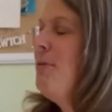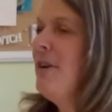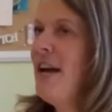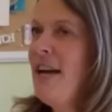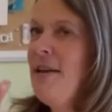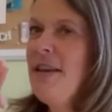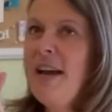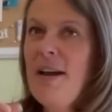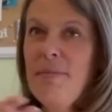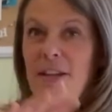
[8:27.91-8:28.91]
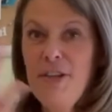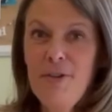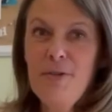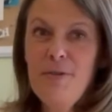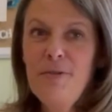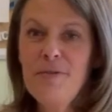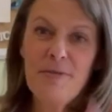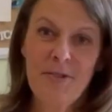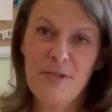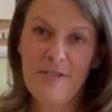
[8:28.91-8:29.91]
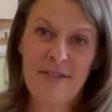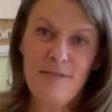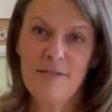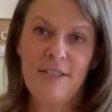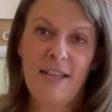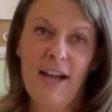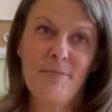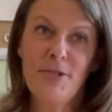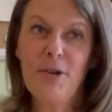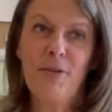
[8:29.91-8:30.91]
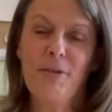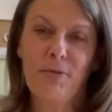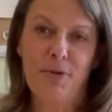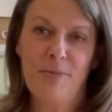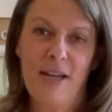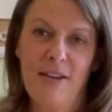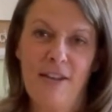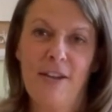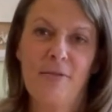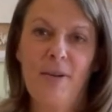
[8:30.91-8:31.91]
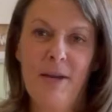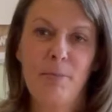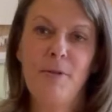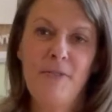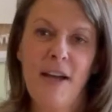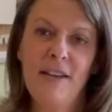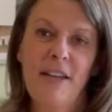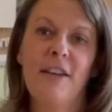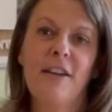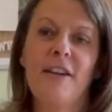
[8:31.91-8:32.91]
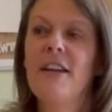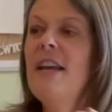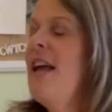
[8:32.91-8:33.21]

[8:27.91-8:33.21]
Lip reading: when I got my new sewing room down here. When I moved down here,